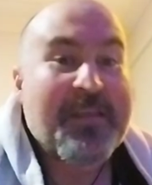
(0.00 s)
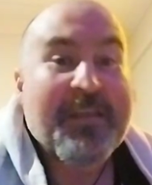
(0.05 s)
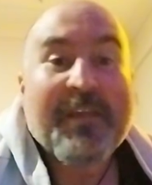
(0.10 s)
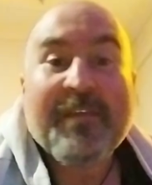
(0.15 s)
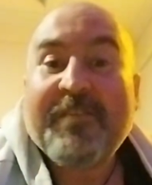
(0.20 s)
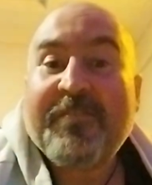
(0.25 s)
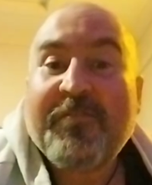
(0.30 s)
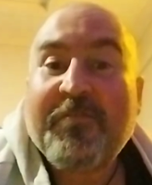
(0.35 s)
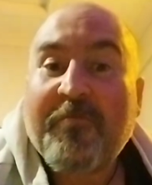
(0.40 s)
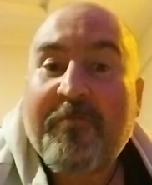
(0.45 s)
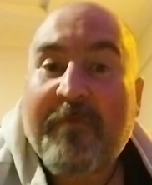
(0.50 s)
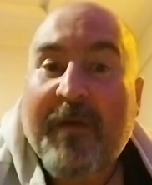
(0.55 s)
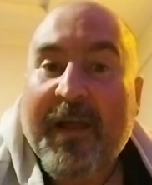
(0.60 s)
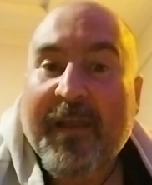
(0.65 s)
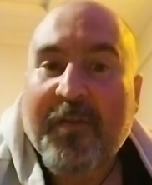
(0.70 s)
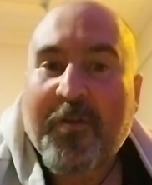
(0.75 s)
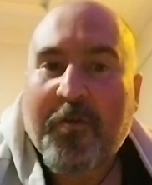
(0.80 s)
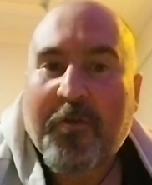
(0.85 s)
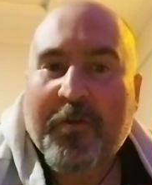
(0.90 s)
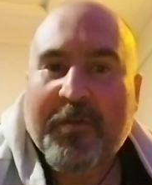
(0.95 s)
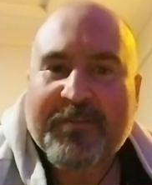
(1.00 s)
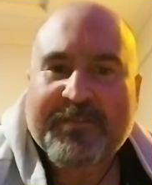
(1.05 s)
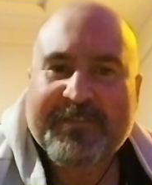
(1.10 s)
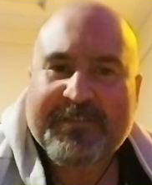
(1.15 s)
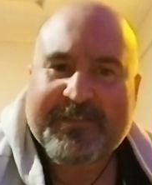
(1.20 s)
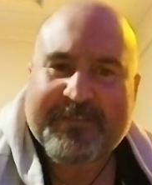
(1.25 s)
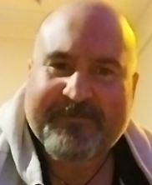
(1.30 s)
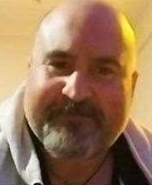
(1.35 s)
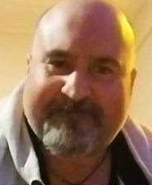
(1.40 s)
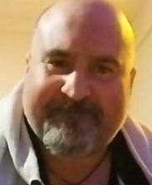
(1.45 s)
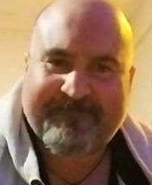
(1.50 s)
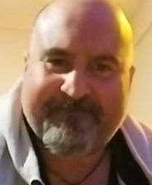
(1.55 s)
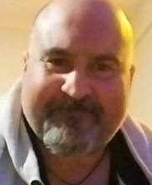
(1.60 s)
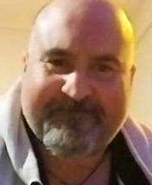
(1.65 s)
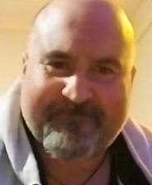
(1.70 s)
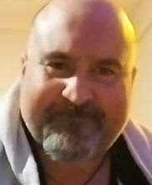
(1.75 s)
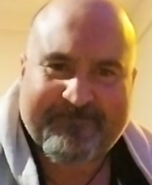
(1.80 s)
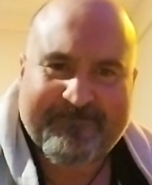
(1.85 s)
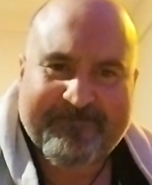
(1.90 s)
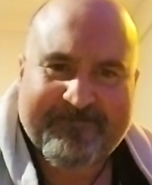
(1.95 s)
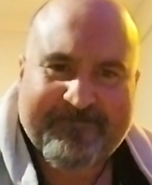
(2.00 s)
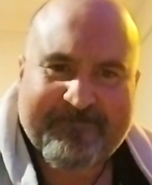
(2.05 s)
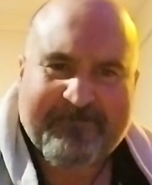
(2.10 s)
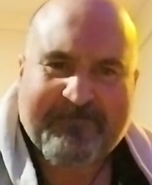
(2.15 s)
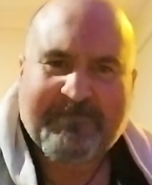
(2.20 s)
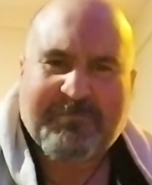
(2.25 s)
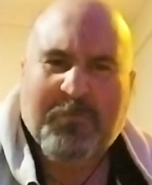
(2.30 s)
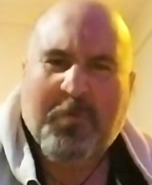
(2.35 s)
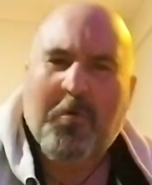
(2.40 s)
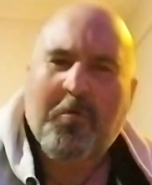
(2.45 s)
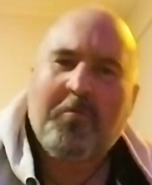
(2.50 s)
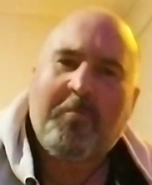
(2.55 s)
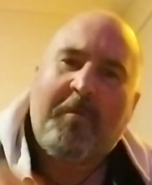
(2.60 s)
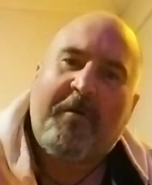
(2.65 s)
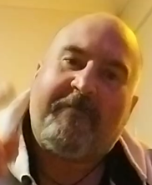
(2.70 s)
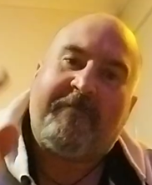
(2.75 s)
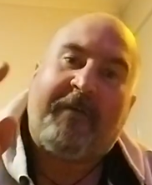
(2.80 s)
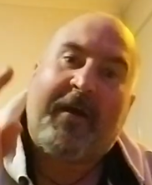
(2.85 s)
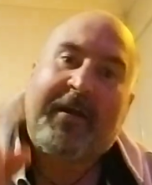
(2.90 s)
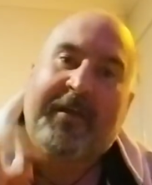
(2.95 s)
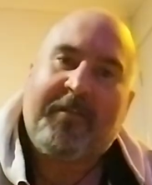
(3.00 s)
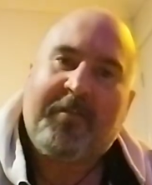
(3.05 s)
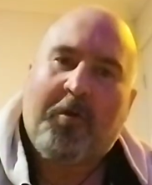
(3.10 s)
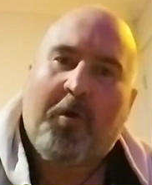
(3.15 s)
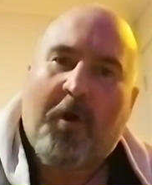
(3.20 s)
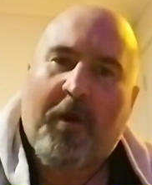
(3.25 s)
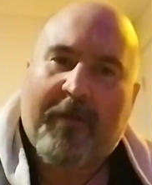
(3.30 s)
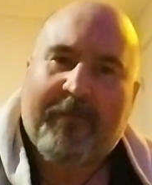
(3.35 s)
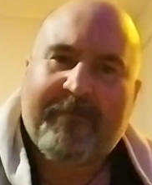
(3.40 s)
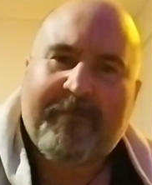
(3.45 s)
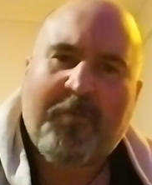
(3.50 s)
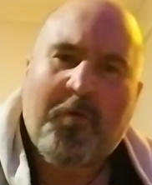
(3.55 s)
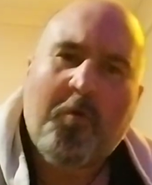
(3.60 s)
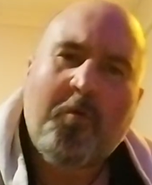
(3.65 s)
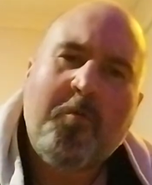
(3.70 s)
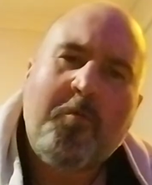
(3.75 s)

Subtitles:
It still fucking hurts. All my fucking life.